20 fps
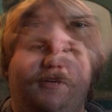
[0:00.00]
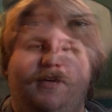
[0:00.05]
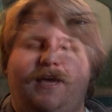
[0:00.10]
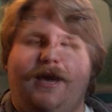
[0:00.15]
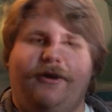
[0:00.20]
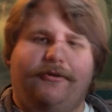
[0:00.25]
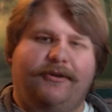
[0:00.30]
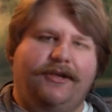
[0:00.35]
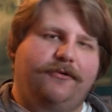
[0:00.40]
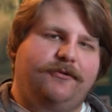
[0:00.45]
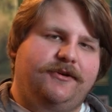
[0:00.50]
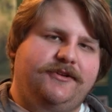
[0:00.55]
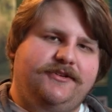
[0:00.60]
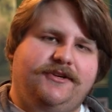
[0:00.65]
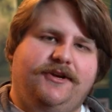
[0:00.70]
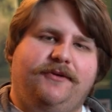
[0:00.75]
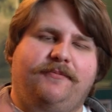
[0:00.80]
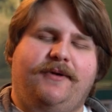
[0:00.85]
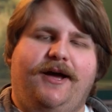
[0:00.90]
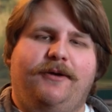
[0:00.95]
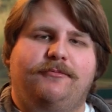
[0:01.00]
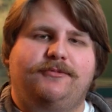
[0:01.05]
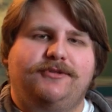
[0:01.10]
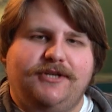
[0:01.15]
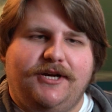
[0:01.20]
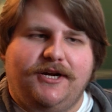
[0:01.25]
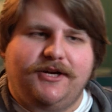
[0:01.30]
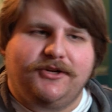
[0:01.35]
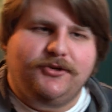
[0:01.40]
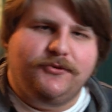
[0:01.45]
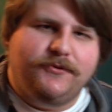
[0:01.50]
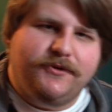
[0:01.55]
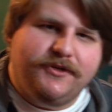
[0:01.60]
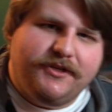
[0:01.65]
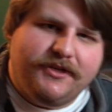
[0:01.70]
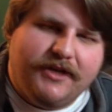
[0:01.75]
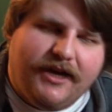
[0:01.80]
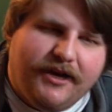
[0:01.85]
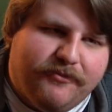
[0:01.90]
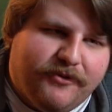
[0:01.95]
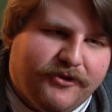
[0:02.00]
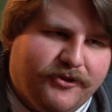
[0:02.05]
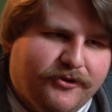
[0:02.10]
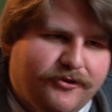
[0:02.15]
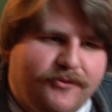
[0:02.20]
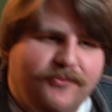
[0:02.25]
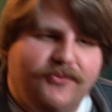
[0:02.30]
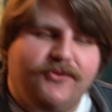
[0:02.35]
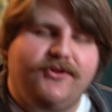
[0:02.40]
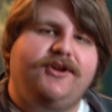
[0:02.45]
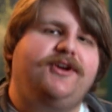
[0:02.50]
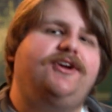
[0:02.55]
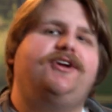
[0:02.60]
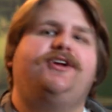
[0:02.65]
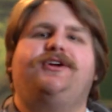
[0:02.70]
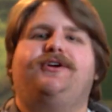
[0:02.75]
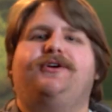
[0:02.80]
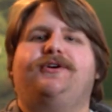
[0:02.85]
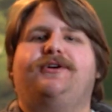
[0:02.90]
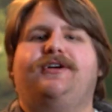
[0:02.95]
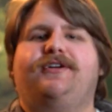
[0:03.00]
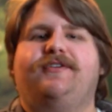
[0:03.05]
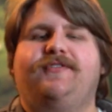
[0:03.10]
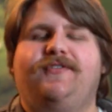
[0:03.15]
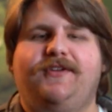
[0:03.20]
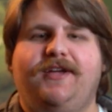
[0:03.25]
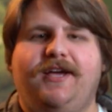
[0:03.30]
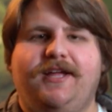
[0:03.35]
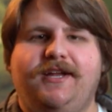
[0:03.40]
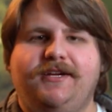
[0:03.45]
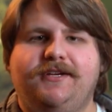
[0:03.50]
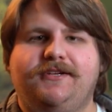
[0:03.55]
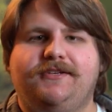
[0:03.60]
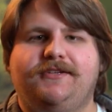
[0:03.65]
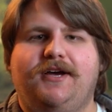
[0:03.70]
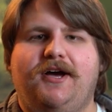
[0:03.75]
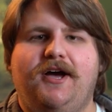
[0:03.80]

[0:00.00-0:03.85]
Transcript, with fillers: Howdy, what's up? I'm Joshua. I'm a local player here at Fanatics.